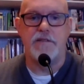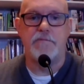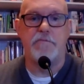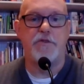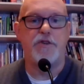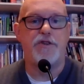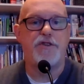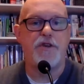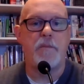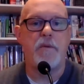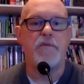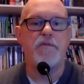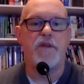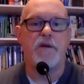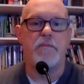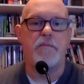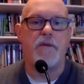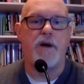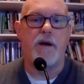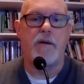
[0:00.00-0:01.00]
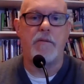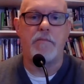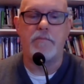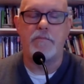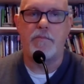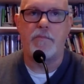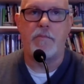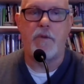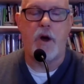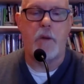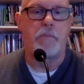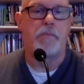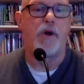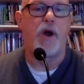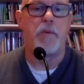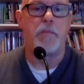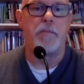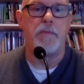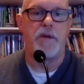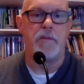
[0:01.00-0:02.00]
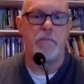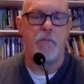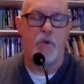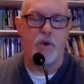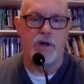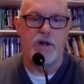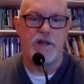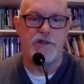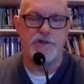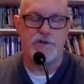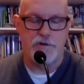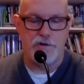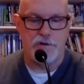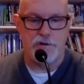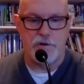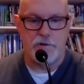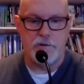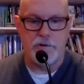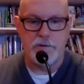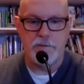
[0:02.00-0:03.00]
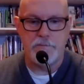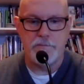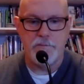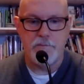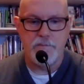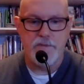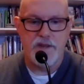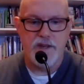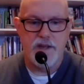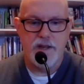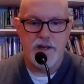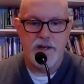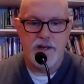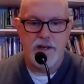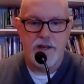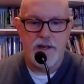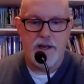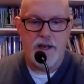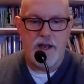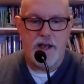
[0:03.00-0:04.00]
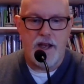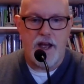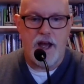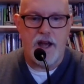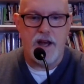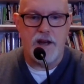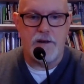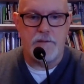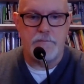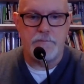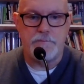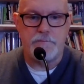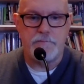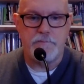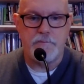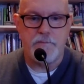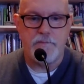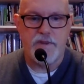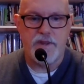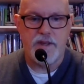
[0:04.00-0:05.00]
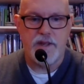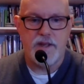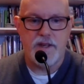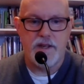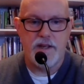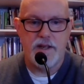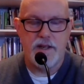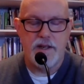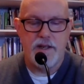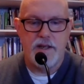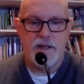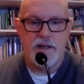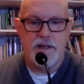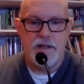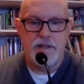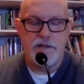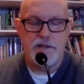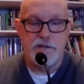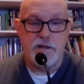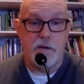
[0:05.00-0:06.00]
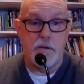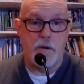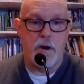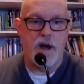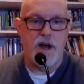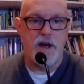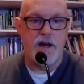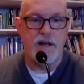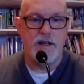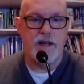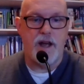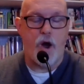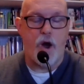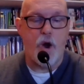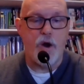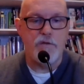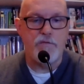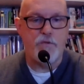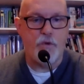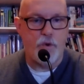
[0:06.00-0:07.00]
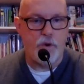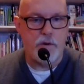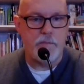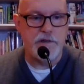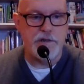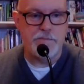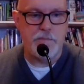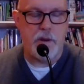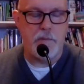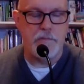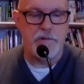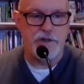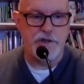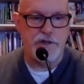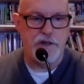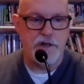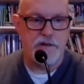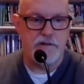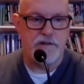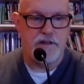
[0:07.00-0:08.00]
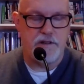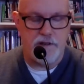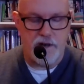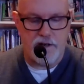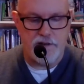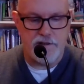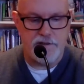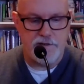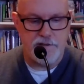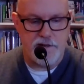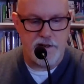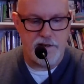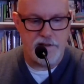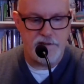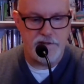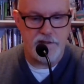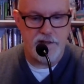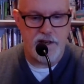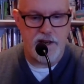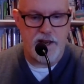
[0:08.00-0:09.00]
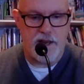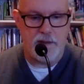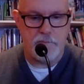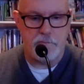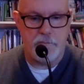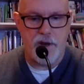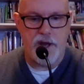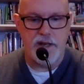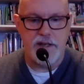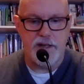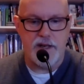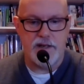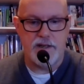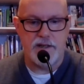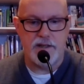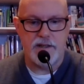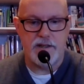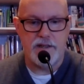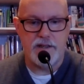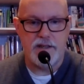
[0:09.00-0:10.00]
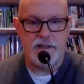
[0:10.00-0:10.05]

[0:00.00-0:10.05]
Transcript: some of them are probably more or less true. Artforum is published here in the United States, but